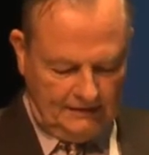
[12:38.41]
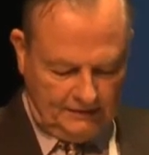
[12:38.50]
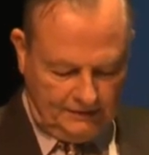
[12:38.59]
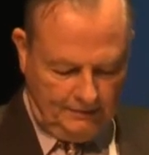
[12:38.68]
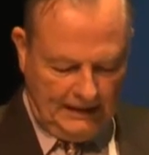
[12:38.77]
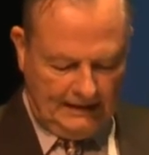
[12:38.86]
To
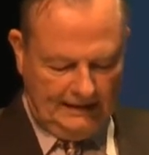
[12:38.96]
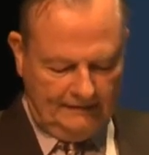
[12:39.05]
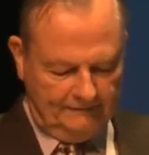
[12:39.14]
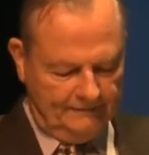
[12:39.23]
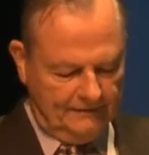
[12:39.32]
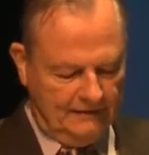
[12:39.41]
many,
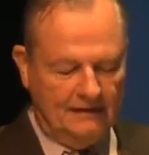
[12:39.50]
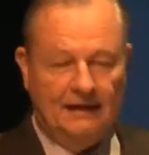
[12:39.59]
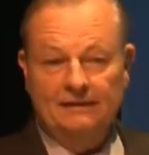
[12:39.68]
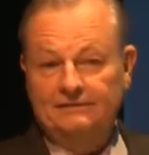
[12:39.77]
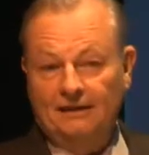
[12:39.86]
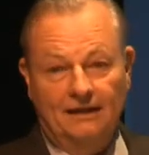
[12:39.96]

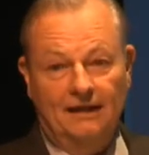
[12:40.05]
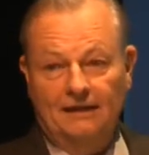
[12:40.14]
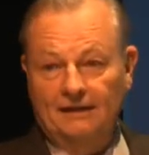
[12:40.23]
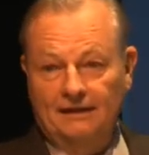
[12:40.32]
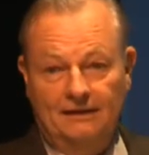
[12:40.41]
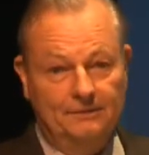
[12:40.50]
that's a lot
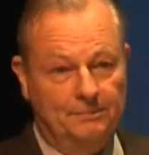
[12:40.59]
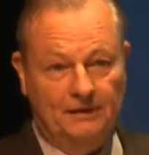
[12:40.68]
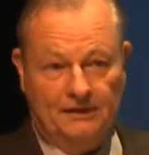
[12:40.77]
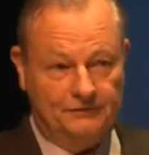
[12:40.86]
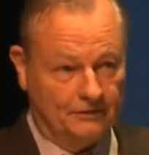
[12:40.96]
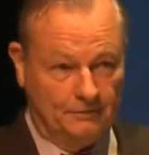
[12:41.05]
of
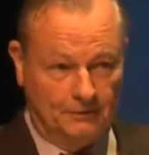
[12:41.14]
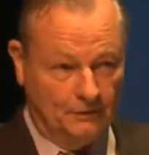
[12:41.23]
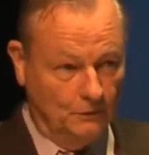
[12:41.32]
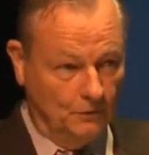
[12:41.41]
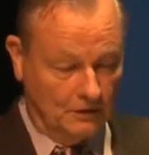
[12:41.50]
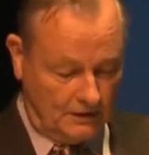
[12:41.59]
unpleasurable
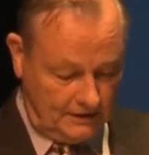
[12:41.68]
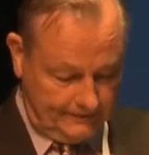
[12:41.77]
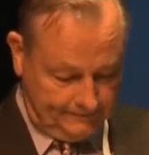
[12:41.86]
work.